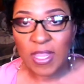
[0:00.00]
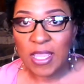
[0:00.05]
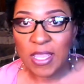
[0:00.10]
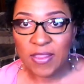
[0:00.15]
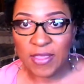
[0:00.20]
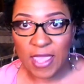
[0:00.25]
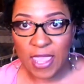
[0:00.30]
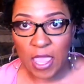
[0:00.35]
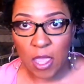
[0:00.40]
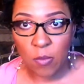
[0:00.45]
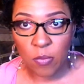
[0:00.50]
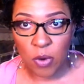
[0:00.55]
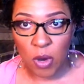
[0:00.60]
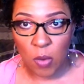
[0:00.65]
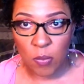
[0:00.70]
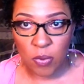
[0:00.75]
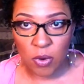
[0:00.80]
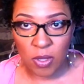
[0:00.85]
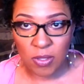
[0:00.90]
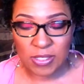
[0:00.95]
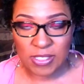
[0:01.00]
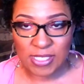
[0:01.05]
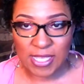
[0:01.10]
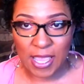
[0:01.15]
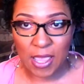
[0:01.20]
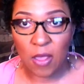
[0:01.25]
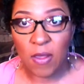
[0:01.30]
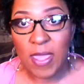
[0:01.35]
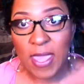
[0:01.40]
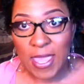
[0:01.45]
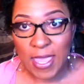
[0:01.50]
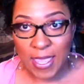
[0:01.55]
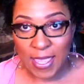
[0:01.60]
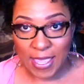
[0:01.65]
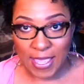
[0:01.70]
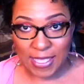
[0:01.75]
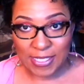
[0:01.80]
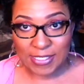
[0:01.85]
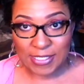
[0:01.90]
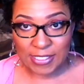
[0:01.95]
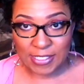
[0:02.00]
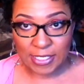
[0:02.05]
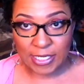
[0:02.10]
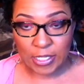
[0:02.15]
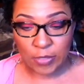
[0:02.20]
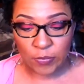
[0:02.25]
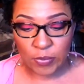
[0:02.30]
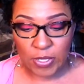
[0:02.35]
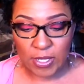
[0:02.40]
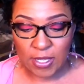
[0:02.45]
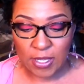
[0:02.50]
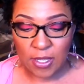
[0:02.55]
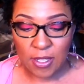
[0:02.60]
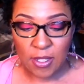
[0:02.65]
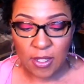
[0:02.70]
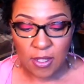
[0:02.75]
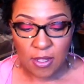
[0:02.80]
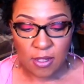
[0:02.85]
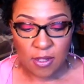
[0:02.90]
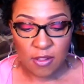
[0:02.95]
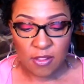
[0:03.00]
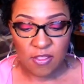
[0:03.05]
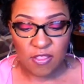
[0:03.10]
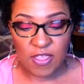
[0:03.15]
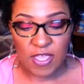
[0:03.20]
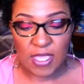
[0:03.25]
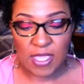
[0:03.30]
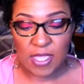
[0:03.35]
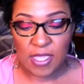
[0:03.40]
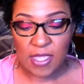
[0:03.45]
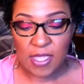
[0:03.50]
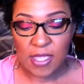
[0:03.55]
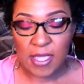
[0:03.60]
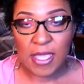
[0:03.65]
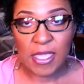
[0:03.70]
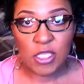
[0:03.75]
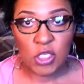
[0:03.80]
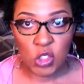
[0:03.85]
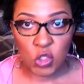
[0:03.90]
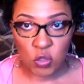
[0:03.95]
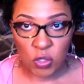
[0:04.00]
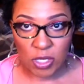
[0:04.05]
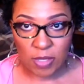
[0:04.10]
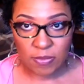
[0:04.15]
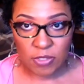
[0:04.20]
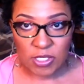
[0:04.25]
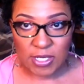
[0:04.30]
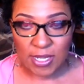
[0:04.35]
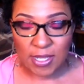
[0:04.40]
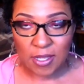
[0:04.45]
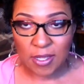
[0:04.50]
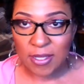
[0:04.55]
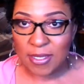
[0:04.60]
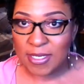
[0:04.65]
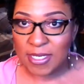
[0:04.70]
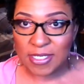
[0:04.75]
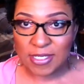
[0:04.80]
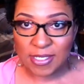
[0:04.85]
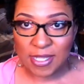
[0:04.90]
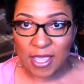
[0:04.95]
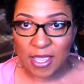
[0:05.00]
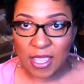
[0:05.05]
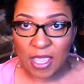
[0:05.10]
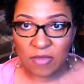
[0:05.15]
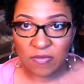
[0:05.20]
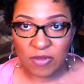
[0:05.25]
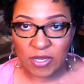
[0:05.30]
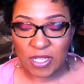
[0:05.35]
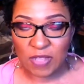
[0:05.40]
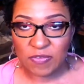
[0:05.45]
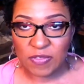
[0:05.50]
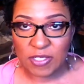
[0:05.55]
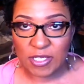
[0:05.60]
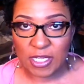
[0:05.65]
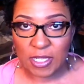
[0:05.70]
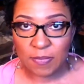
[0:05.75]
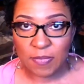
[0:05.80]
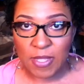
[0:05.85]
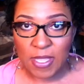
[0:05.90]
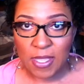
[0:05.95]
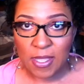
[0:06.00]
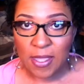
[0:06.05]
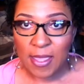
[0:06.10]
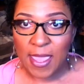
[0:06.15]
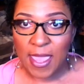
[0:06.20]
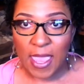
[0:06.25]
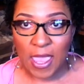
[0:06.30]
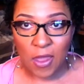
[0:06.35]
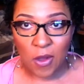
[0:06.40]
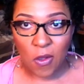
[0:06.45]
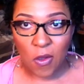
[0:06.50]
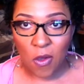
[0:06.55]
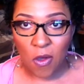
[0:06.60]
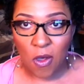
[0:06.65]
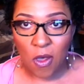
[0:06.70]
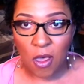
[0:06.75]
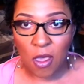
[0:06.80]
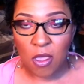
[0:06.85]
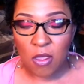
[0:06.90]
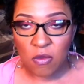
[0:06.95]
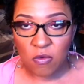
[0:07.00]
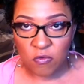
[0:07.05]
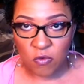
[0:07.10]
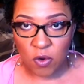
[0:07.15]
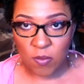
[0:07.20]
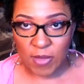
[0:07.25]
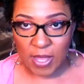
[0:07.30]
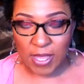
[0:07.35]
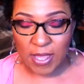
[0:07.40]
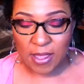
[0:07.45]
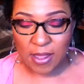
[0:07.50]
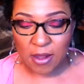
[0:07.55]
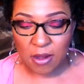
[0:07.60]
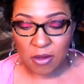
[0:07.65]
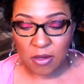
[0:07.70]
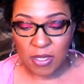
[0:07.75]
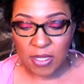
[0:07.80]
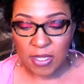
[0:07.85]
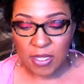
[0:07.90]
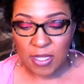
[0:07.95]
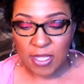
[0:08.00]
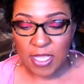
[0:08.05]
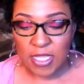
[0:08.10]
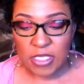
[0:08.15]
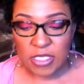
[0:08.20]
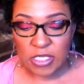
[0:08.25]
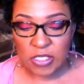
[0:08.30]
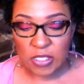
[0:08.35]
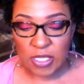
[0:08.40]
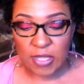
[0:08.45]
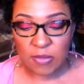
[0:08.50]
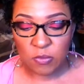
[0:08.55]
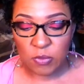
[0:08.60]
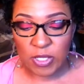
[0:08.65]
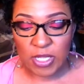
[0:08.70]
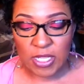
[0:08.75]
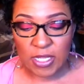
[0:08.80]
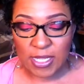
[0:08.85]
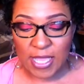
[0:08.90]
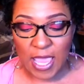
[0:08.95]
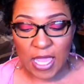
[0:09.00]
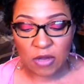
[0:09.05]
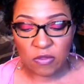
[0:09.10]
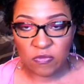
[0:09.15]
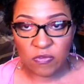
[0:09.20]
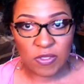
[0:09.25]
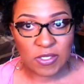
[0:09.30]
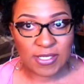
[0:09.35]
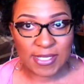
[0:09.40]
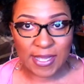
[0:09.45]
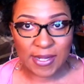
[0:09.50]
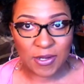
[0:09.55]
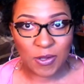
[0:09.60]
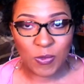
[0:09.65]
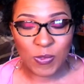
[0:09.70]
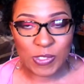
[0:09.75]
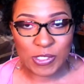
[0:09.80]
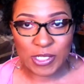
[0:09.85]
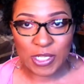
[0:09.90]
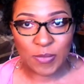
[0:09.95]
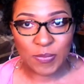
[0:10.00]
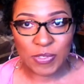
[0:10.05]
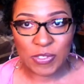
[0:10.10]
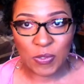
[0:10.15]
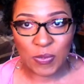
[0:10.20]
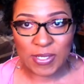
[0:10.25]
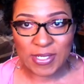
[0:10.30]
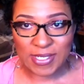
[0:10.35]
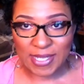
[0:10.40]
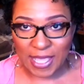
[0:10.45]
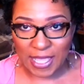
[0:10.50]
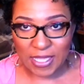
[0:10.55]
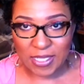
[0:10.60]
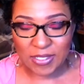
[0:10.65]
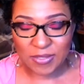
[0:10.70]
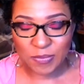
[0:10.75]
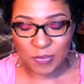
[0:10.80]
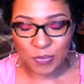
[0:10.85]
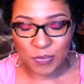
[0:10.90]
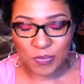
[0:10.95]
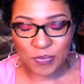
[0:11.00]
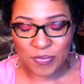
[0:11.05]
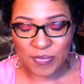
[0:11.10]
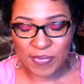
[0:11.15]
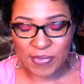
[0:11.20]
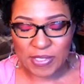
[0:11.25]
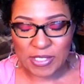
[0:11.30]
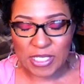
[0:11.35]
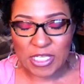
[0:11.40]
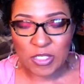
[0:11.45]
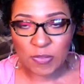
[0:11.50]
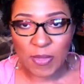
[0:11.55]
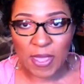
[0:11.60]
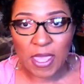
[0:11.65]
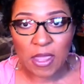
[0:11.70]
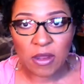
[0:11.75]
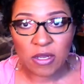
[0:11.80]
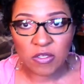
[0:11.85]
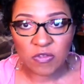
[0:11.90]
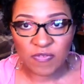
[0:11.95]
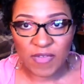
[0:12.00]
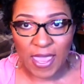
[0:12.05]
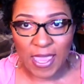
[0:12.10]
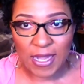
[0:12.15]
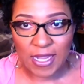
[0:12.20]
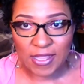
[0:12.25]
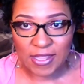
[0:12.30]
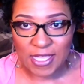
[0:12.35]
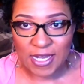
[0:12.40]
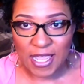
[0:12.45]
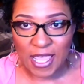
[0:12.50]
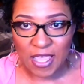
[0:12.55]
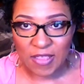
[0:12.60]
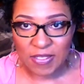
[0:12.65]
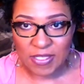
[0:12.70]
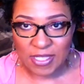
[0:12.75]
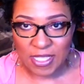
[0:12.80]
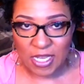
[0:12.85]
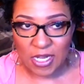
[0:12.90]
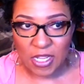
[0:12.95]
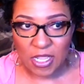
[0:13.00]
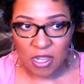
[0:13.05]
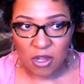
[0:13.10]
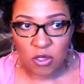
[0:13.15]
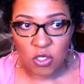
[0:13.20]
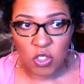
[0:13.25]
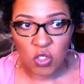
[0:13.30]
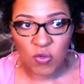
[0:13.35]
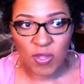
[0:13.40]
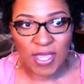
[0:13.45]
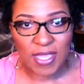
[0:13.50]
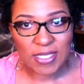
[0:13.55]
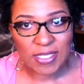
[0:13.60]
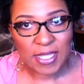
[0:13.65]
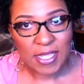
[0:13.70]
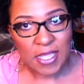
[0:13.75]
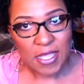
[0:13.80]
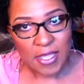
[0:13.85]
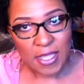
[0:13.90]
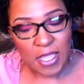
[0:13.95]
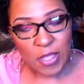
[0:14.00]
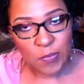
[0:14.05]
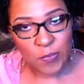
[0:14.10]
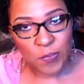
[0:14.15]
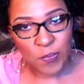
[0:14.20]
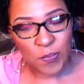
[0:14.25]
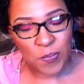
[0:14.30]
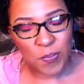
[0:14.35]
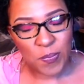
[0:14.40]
the Ampro Pro style has slip. The Extreme Gel does not have enough slip at all for my hair it's just it really kind of feels like no slip so it like since my hair is fine and thin i have thin hair strands it